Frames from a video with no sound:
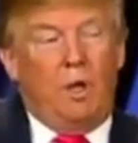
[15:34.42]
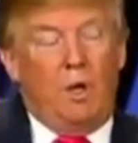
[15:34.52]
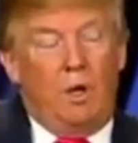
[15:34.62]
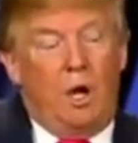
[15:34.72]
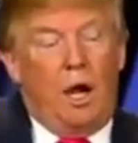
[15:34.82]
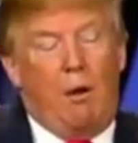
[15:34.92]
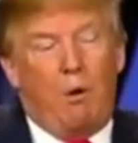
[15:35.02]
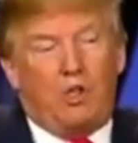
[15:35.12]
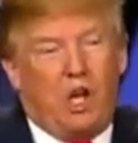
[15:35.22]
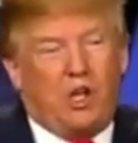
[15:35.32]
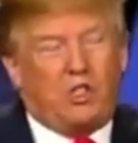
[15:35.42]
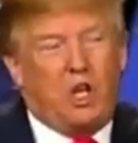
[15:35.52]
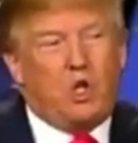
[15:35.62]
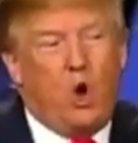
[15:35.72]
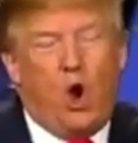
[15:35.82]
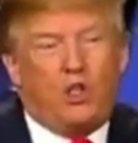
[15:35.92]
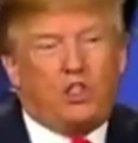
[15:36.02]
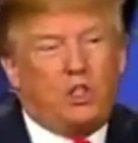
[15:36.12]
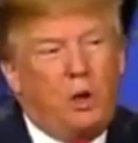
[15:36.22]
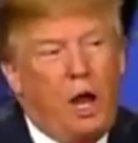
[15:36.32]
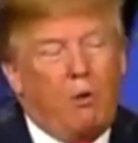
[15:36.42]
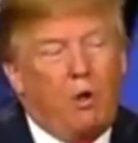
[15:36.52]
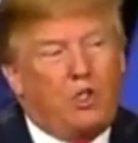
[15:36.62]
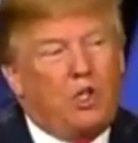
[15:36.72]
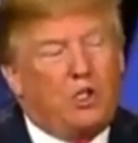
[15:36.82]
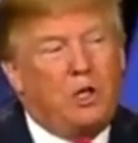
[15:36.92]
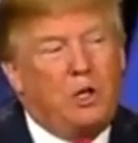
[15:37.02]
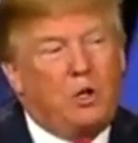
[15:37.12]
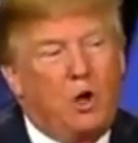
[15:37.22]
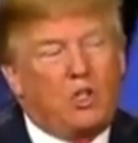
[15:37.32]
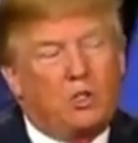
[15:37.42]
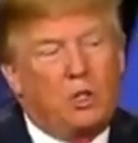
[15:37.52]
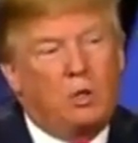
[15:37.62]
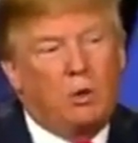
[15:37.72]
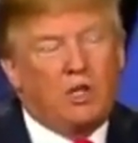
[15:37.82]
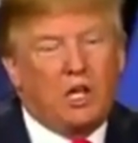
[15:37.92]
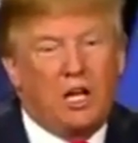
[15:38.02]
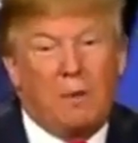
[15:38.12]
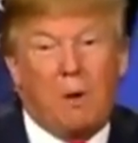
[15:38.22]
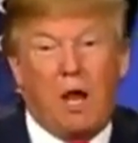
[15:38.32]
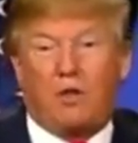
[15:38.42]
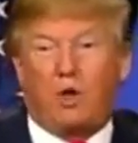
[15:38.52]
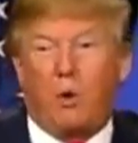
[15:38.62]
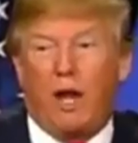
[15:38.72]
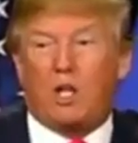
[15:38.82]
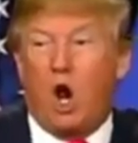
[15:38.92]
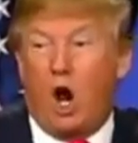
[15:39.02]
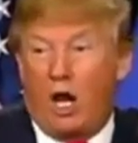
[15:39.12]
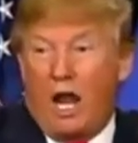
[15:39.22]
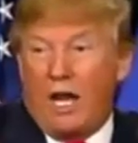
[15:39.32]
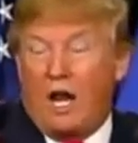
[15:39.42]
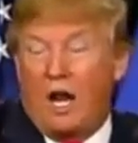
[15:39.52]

I was just endorsed recently by the great Carl Icahn,